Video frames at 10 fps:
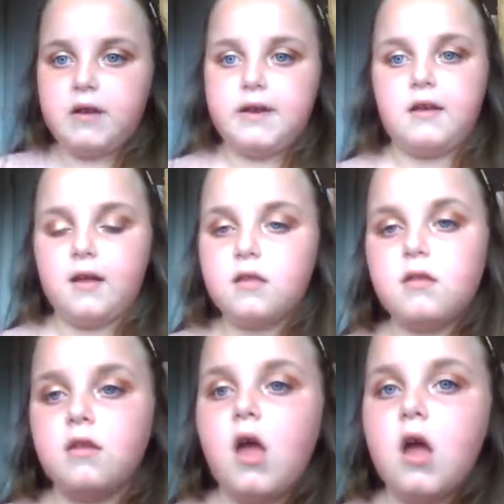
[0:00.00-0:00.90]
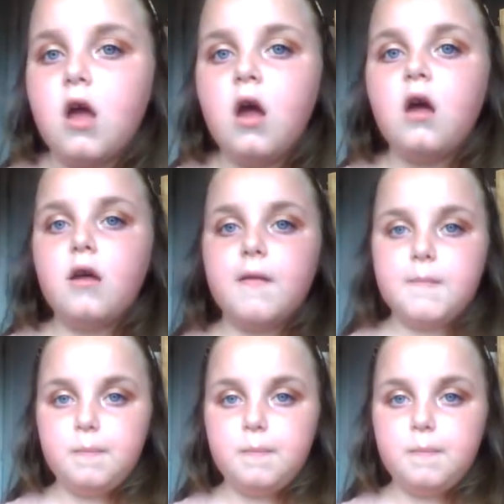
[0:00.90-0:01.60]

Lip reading: You should want to apply that all over your